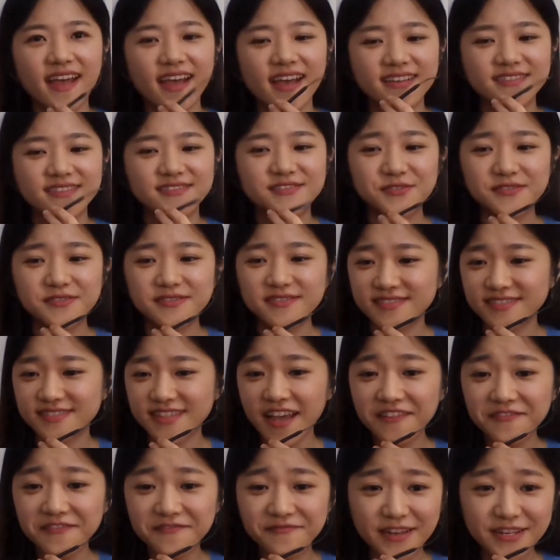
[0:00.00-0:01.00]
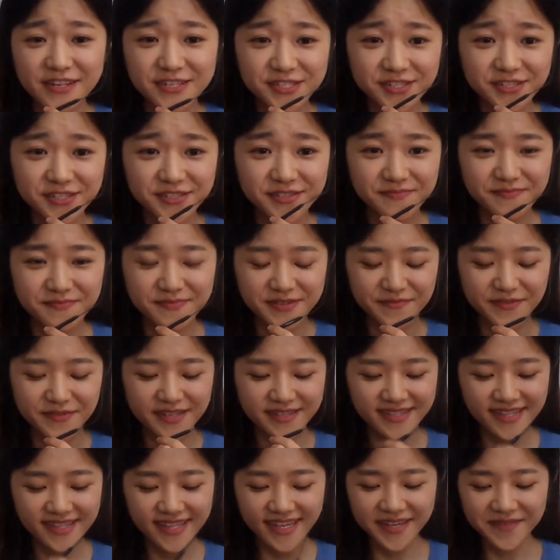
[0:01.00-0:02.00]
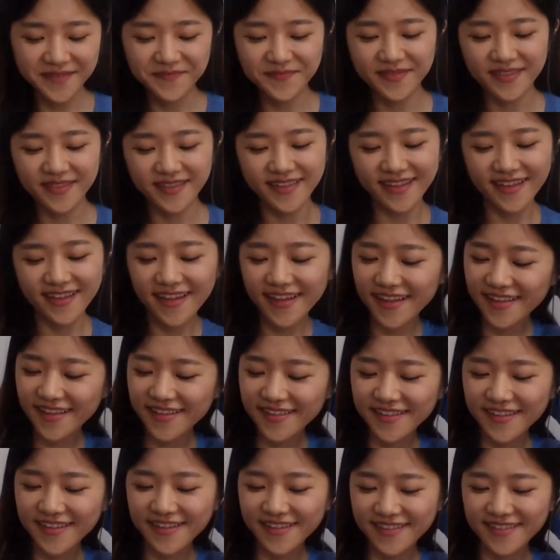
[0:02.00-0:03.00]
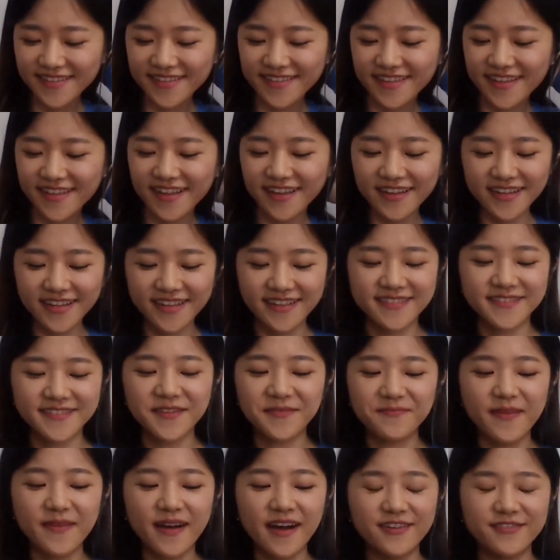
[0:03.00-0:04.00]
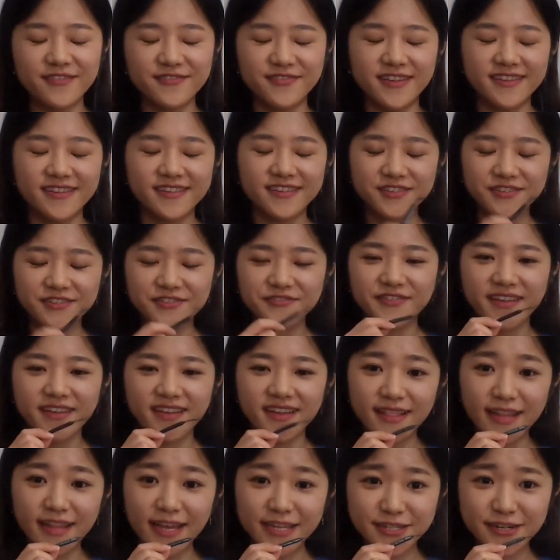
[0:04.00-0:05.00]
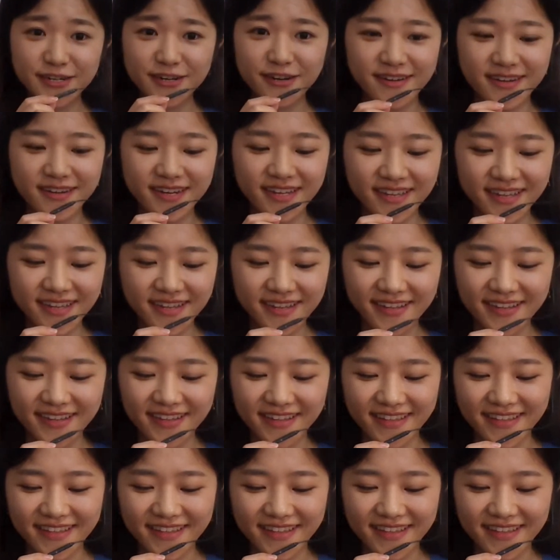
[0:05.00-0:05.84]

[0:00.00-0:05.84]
as Jeff mentioned previously, is about the queuing laser cutting.